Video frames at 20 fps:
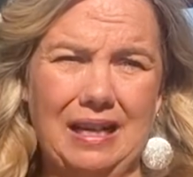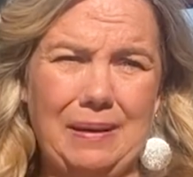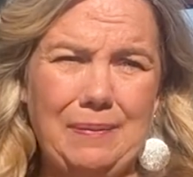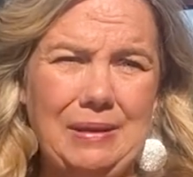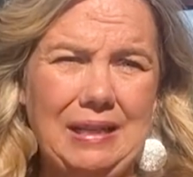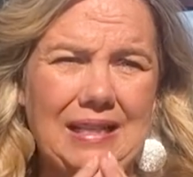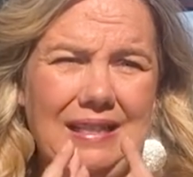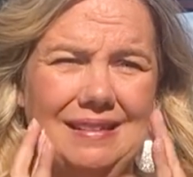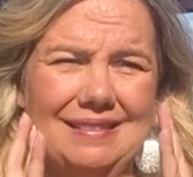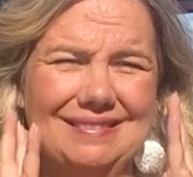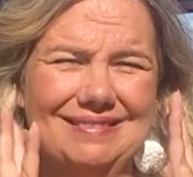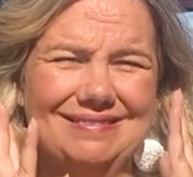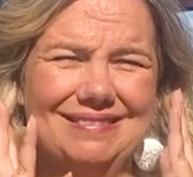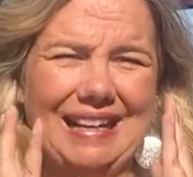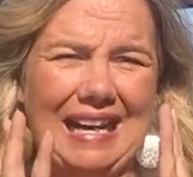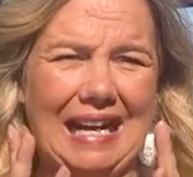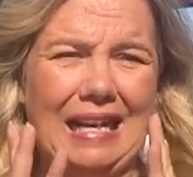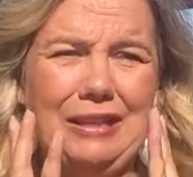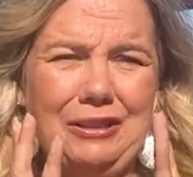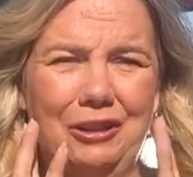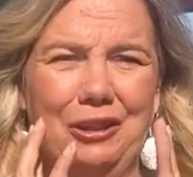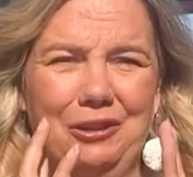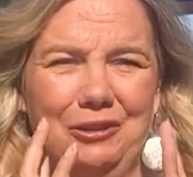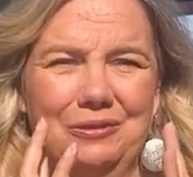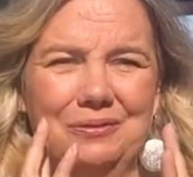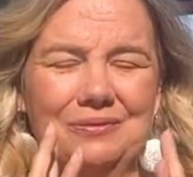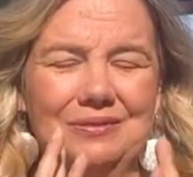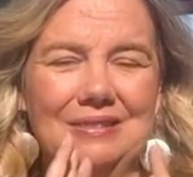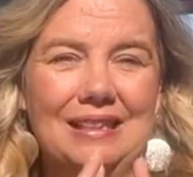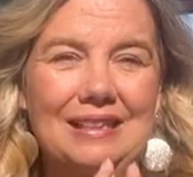I mean, I know
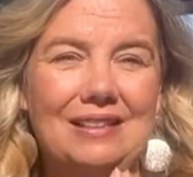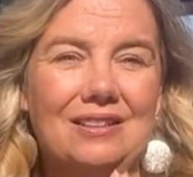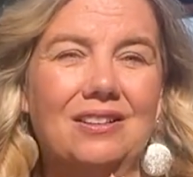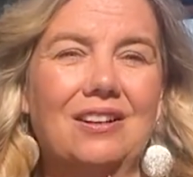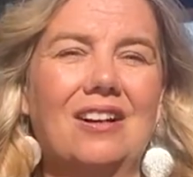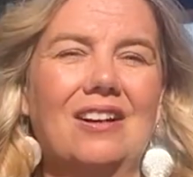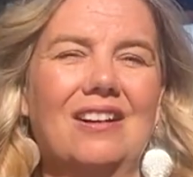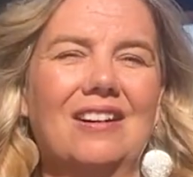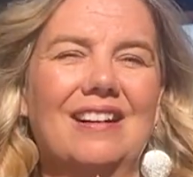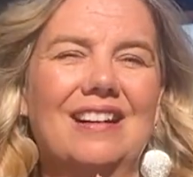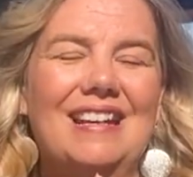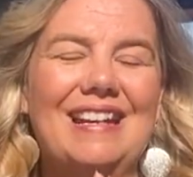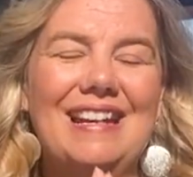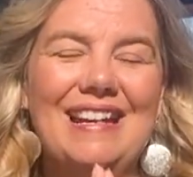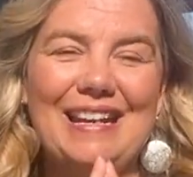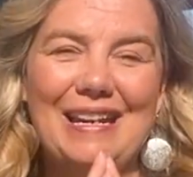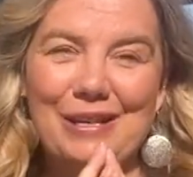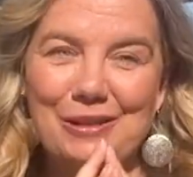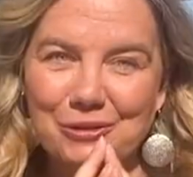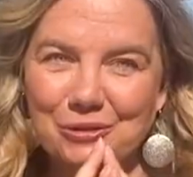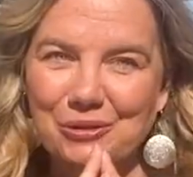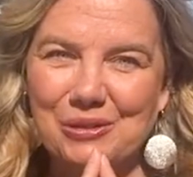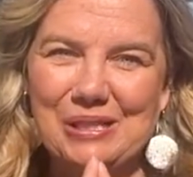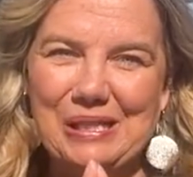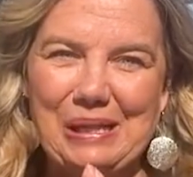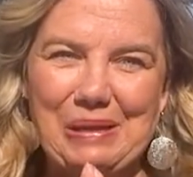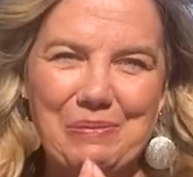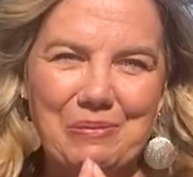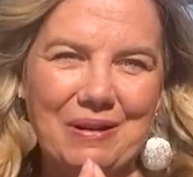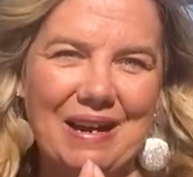that there are
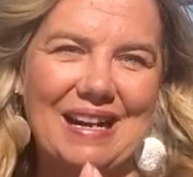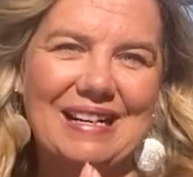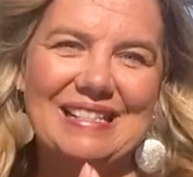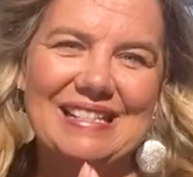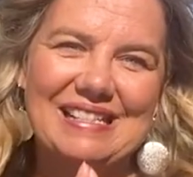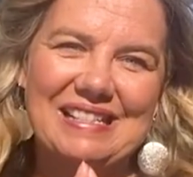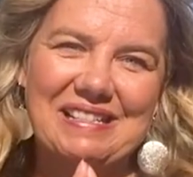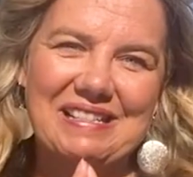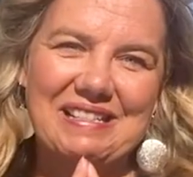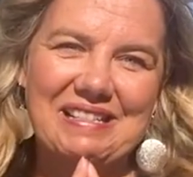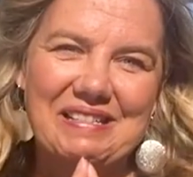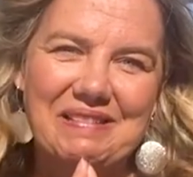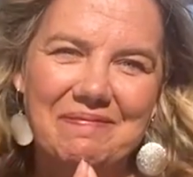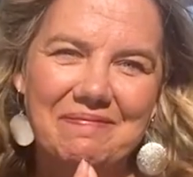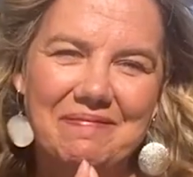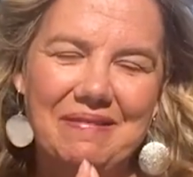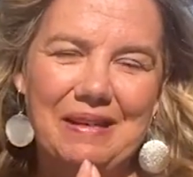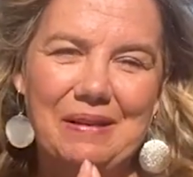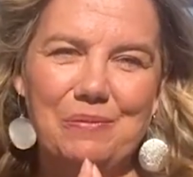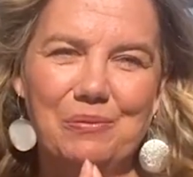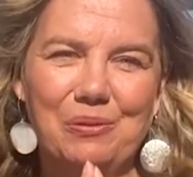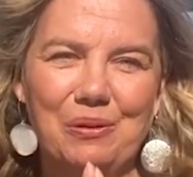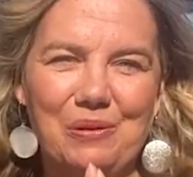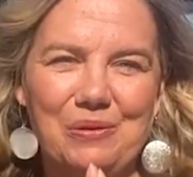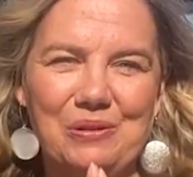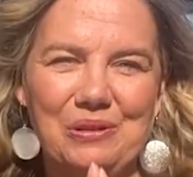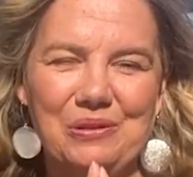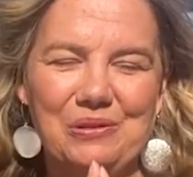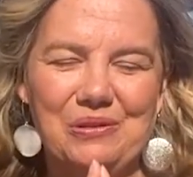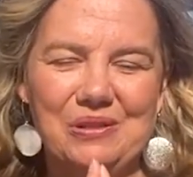interesting practices in
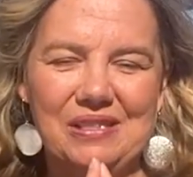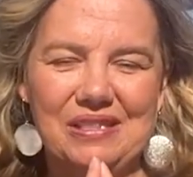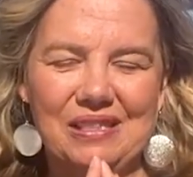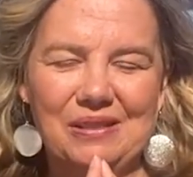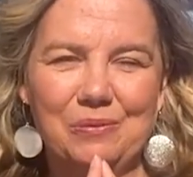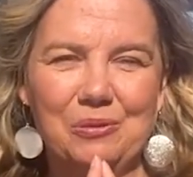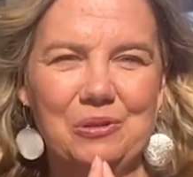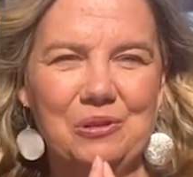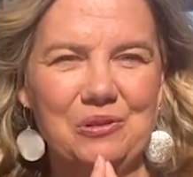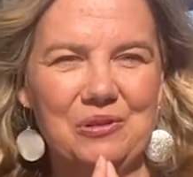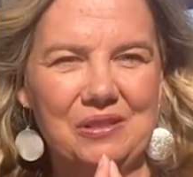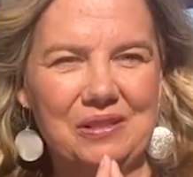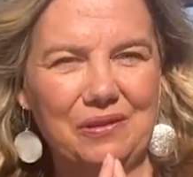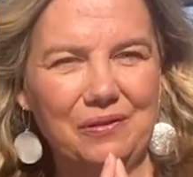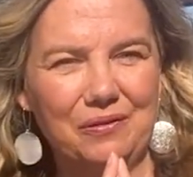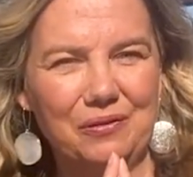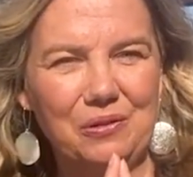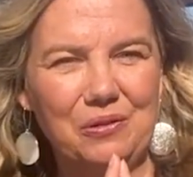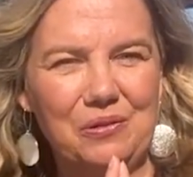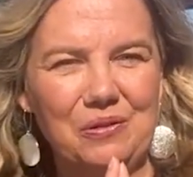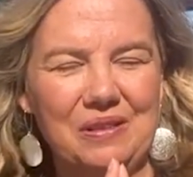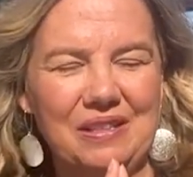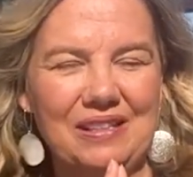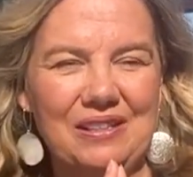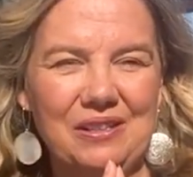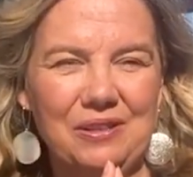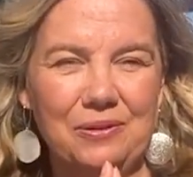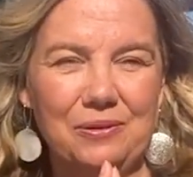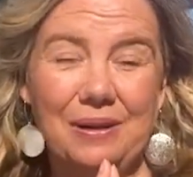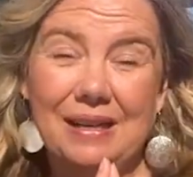produce and producing food in
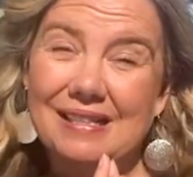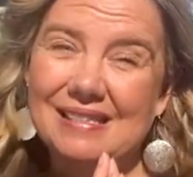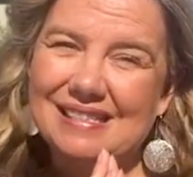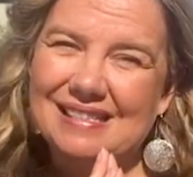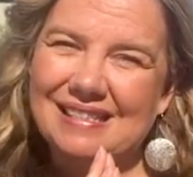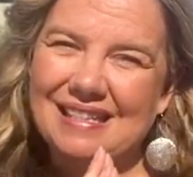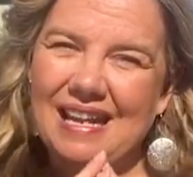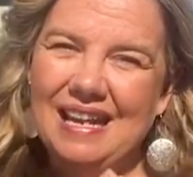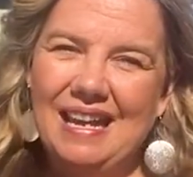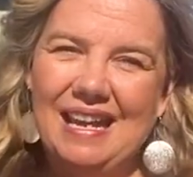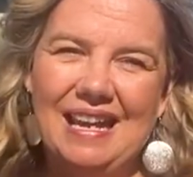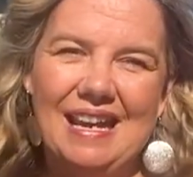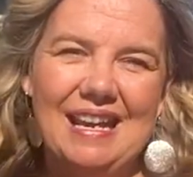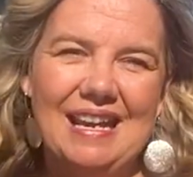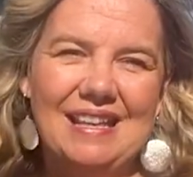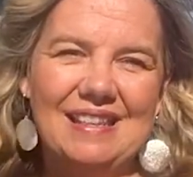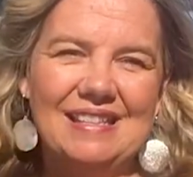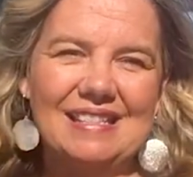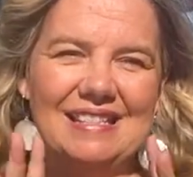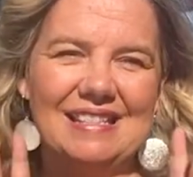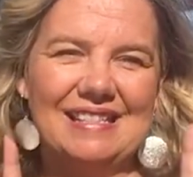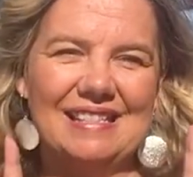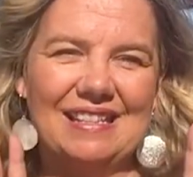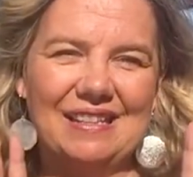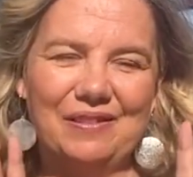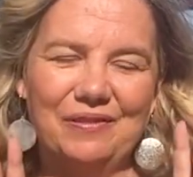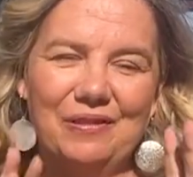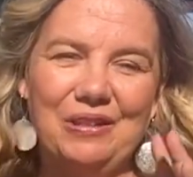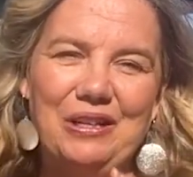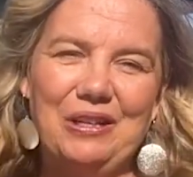the US. And this
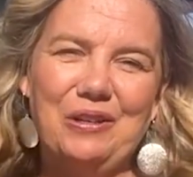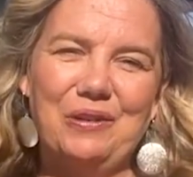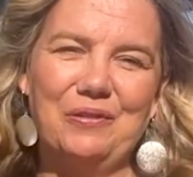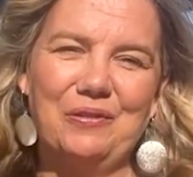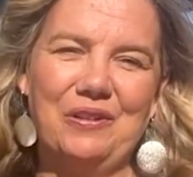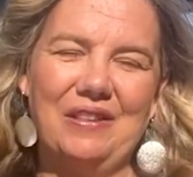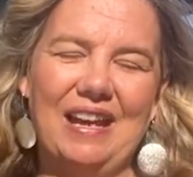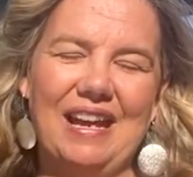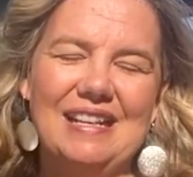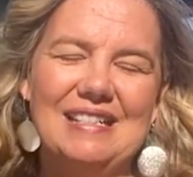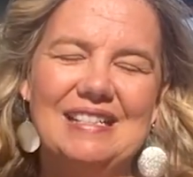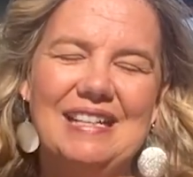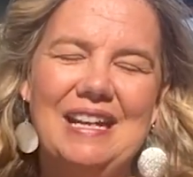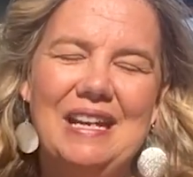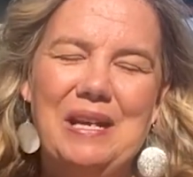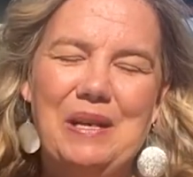isn't the video for that.